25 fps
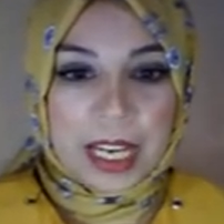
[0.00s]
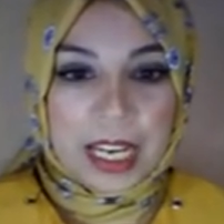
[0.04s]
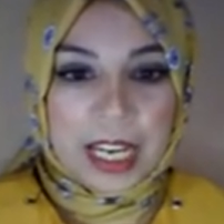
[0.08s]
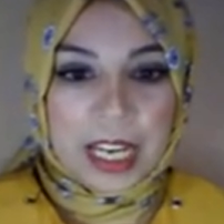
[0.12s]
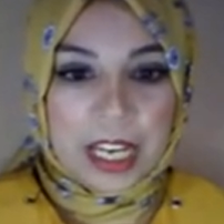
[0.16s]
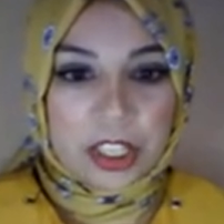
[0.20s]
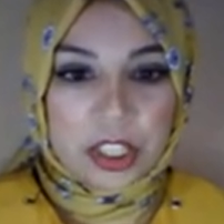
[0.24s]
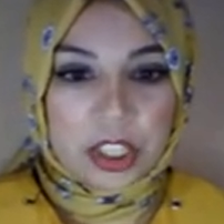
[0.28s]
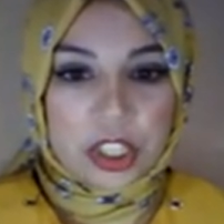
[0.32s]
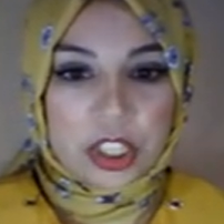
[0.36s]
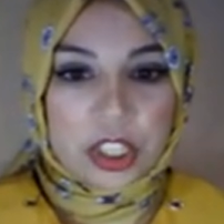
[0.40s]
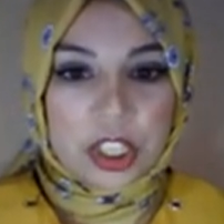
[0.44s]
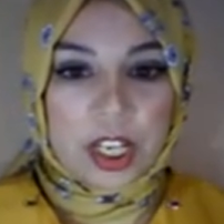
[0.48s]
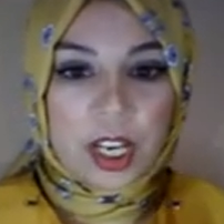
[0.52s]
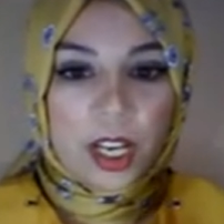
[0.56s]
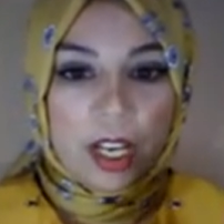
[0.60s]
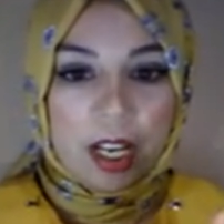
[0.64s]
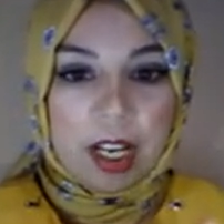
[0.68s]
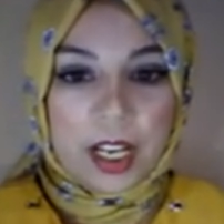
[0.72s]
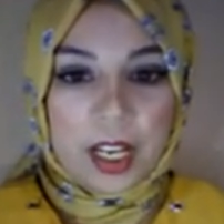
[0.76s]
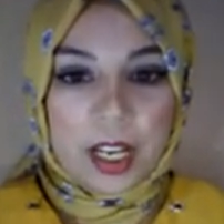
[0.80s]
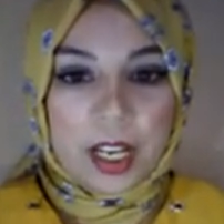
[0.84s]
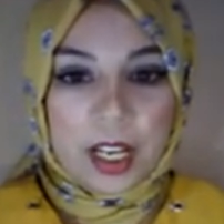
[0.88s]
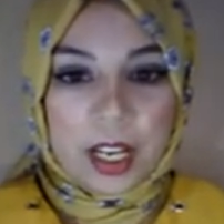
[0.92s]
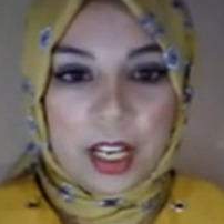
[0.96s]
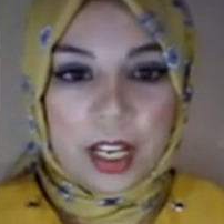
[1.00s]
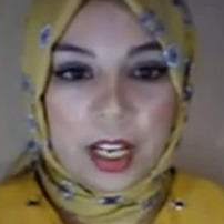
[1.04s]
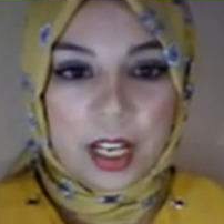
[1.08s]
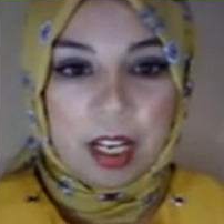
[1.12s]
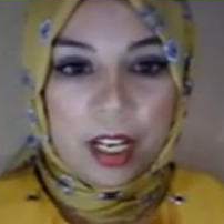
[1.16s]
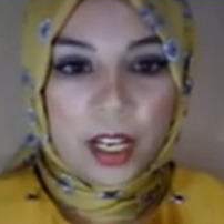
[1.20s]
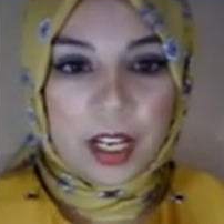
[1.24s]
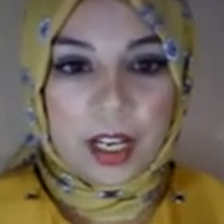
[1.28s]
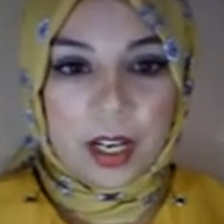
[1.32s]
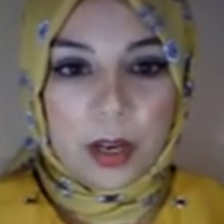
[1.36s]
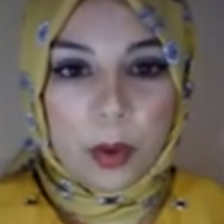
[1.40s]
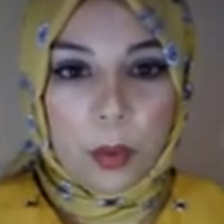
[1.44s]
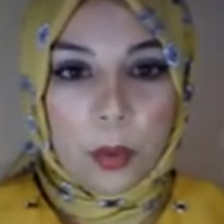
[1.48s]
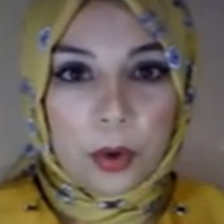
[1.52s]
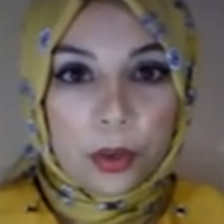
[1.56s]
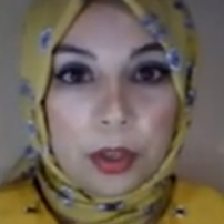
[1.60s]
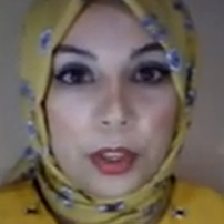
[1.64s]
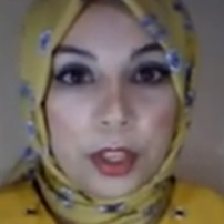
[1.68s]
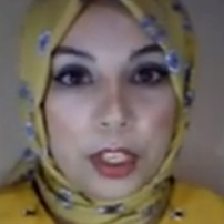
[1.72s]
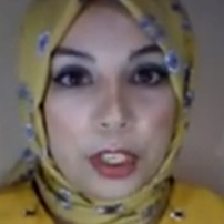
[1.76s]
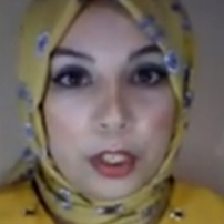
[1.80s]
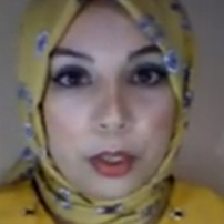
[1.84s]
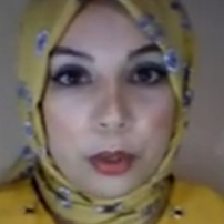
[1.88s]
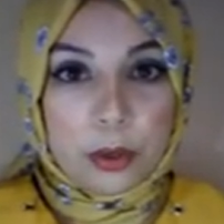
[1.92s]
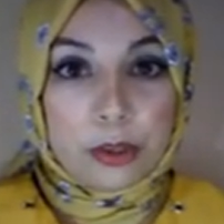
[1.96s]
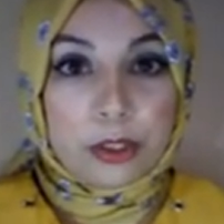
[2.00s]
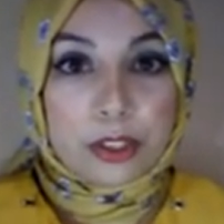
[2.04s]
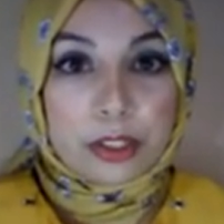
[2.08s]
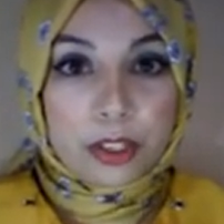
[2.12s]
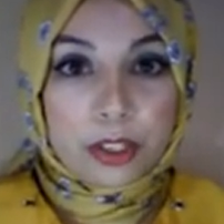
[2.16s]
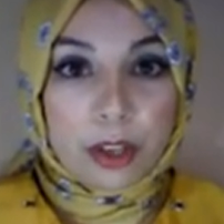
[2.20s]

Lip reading: each or the use